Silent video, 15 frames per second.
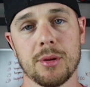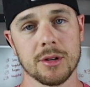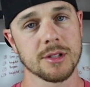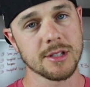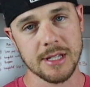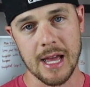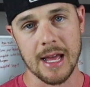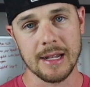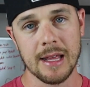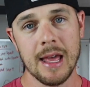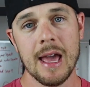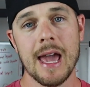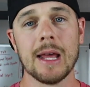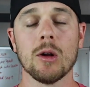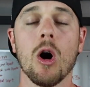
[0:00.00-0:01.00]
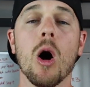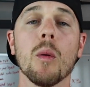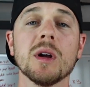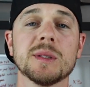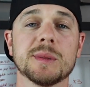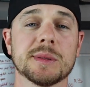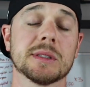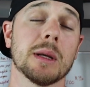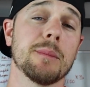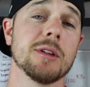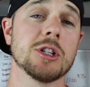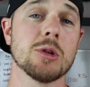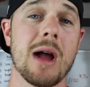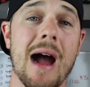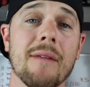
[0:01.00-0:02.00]
percent. It'll always be something
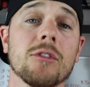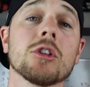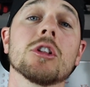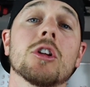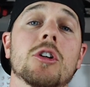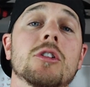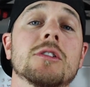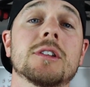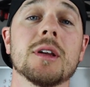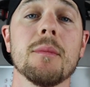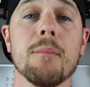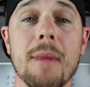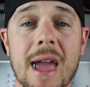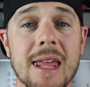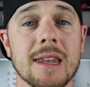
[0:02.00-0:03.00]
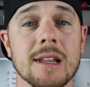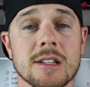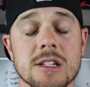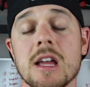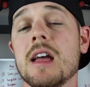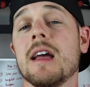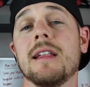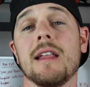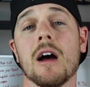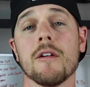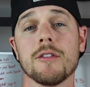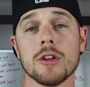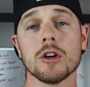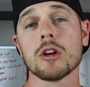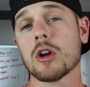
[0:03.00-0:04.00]
that you have to learn to manage. Now,
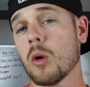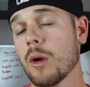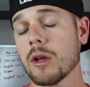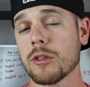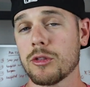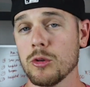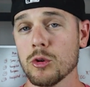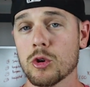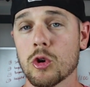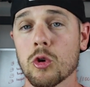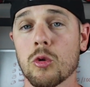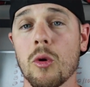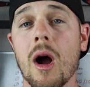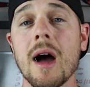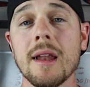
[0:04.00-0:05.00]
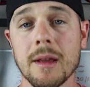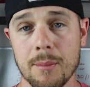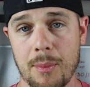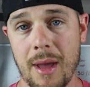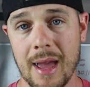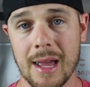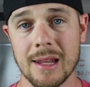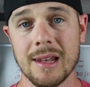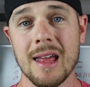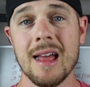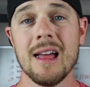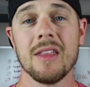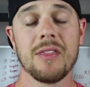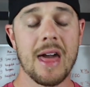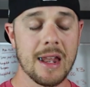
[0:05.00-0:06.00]
if you're going through chronic pain,
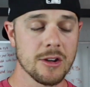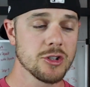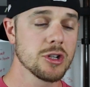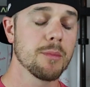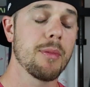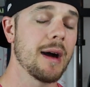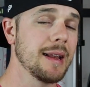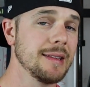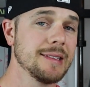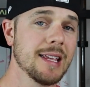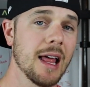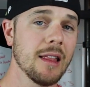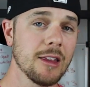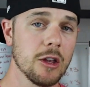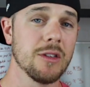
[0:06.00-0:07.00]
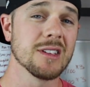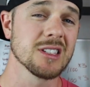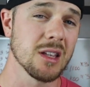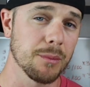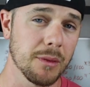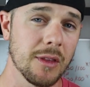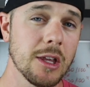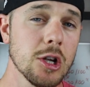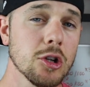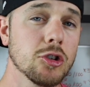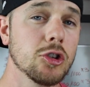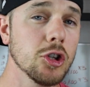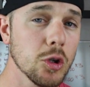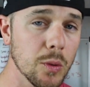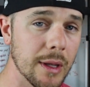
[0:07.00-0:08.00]
that is your body telling you that something that you're
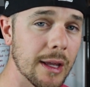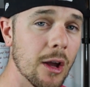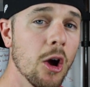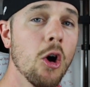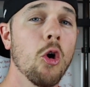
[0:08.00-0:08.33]
doing